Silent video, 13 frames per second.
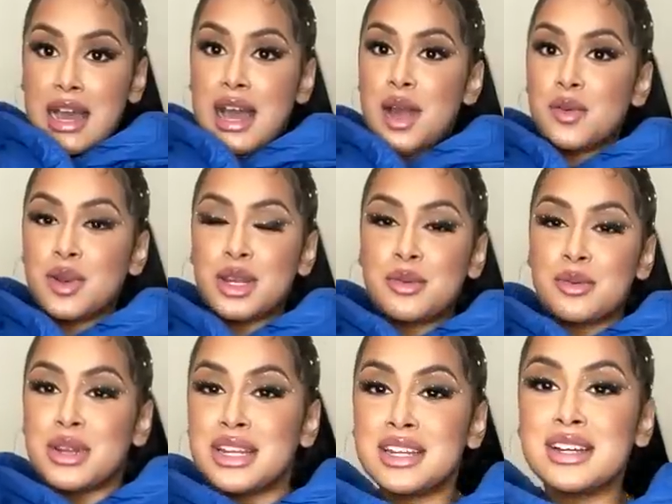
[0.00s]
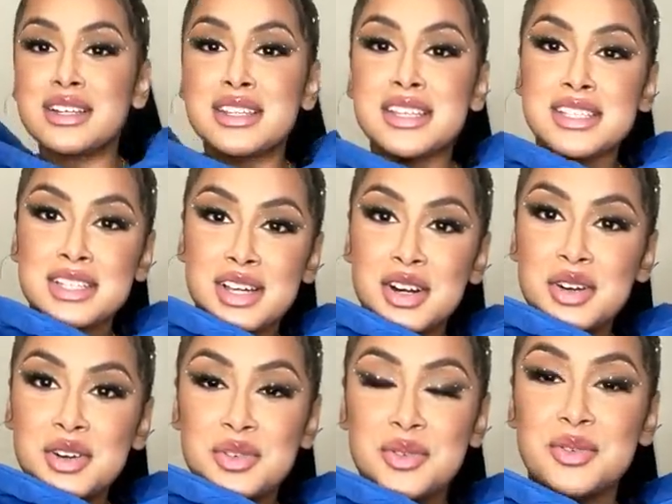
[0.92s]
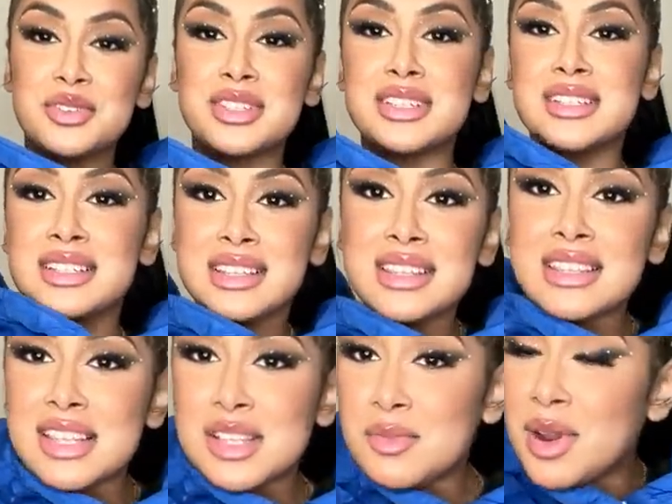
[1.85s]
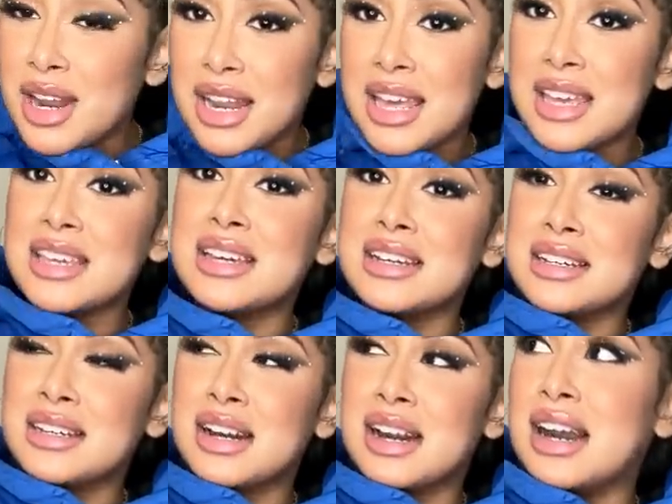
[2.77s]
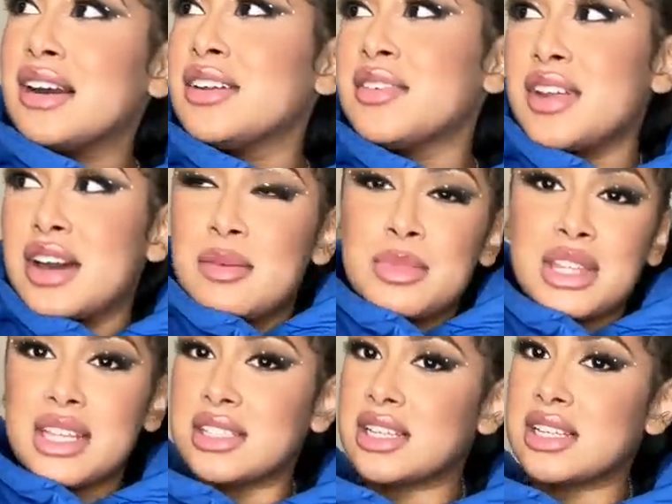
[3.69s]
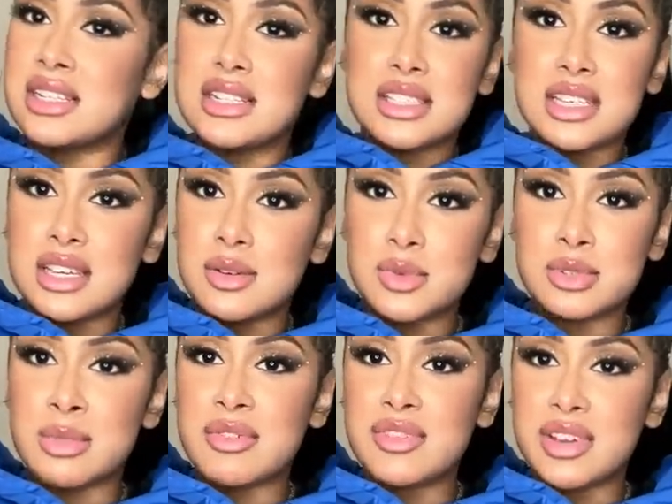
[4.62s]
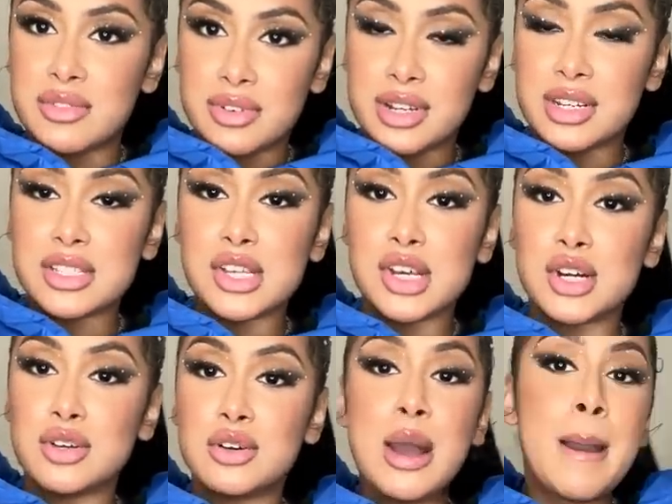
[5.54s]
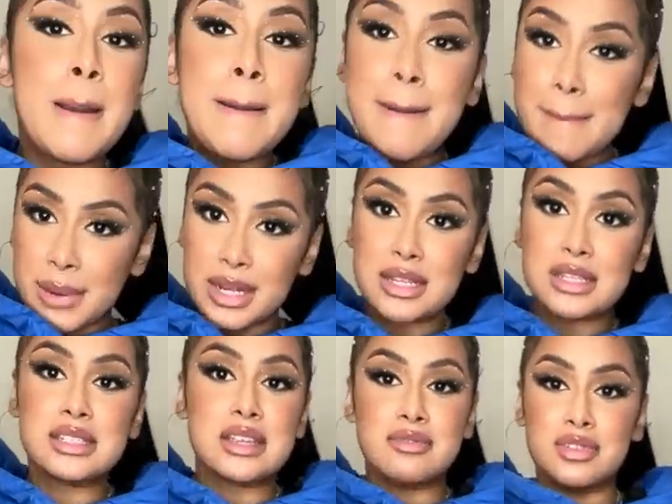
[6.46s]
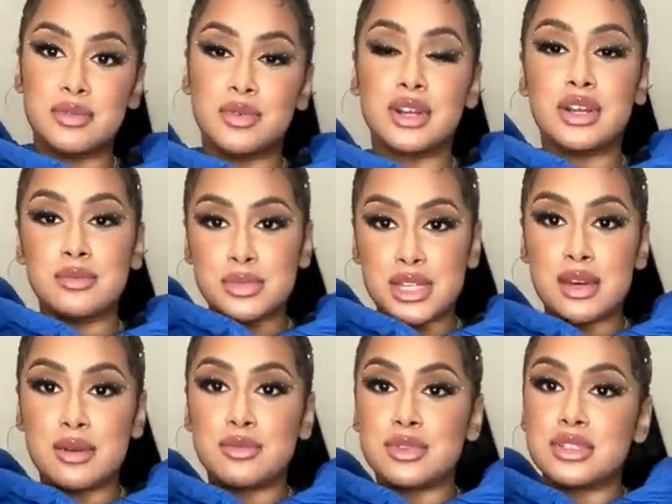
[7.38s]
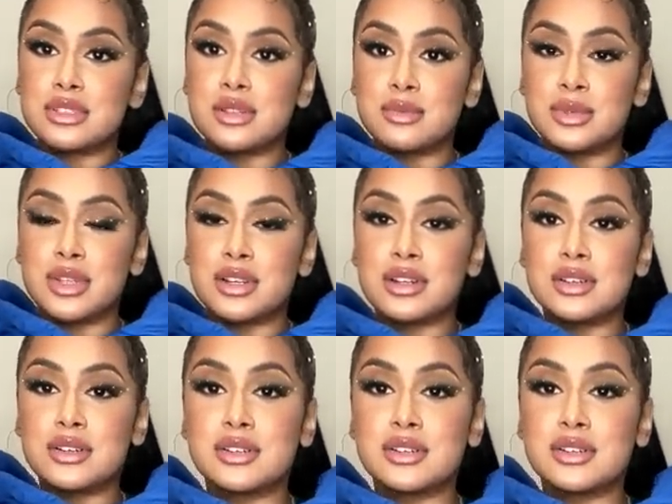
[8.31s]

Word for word: I really, really love this coat. It's probably like, I don't even know how many things I wouldn't have said was my favorite in this haul, but this definitely one of them top ones up there.